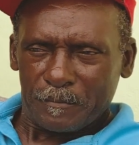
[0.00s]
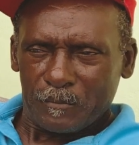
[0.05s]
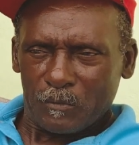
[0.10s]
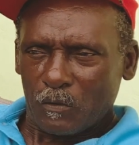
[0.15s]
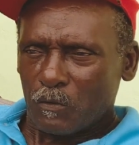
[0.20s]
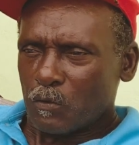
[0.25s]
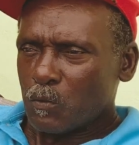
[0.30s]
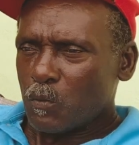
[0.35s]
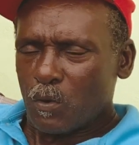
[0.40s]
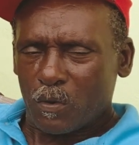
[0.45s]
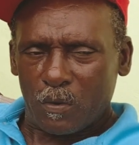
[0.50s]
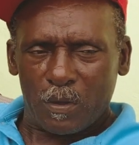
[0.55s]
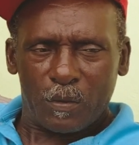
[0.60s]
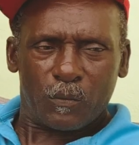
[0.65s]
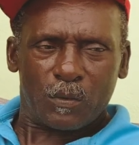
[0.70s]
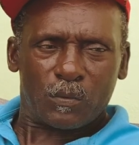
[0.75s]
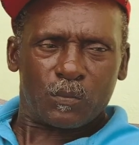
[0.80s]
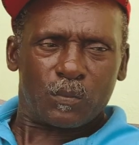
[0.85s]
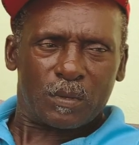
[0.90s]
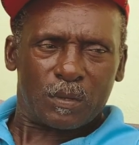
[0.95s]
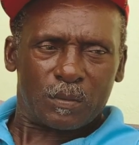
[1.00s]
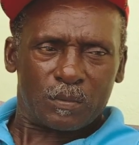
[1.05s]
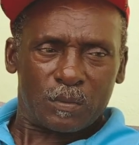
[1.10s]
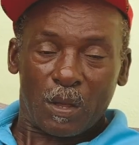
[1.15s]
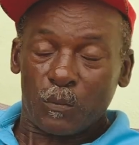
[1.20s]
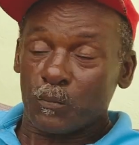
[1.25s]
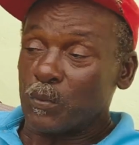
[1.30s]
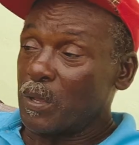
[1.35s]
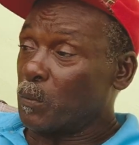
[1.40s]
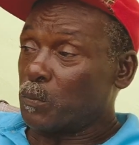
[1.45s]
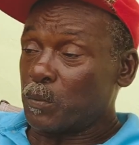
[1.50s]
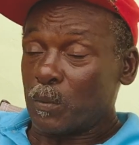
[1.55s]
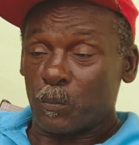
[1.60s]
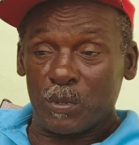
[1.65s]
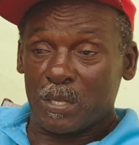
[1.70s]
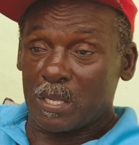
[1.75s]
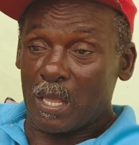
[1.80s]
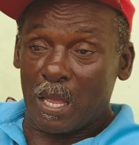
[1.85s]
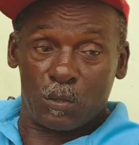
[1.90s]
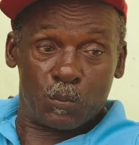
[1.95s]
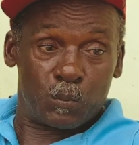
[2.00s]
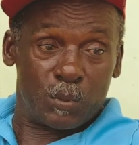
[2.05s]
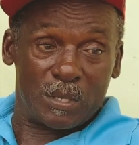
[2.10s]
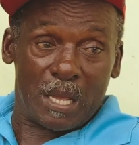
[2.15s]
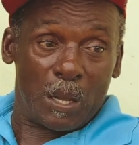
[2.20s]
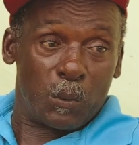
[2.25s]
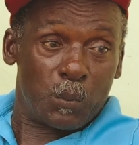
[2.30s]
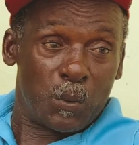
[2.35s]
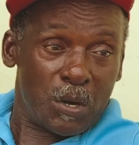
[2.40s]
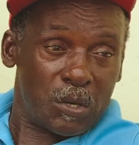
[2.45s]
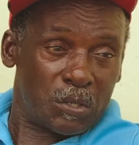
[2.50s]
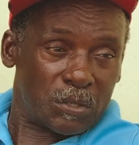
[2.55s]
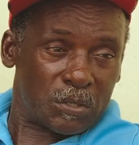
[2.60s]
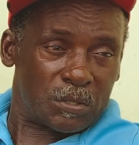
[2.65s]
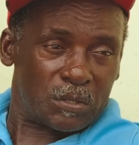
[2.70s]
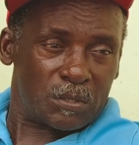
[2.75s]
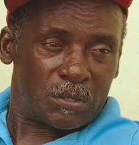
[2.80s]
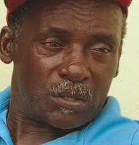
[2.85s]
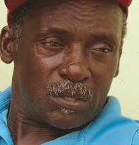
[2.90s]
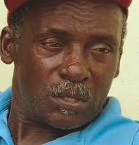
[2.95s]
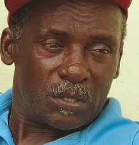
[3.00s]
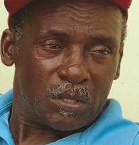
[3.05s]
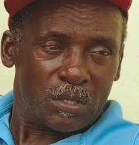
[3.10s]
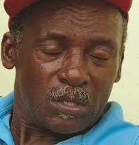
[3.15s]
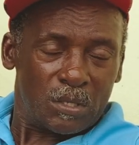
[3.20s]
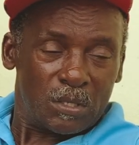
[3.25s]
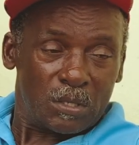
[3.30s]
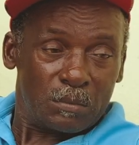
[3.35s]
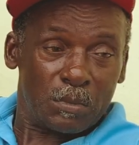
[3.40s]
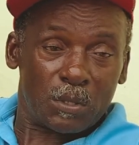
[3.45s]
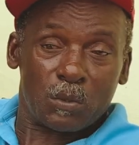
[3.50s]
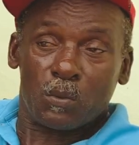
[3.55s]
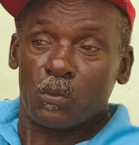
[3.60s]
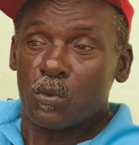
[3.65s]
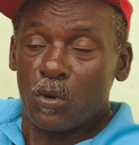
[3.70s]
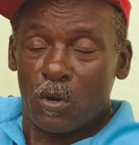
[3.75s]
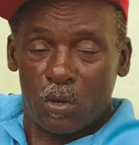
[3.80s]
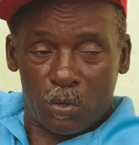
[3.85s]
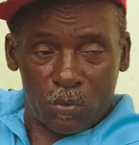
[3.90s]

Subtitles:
We can't work. You can work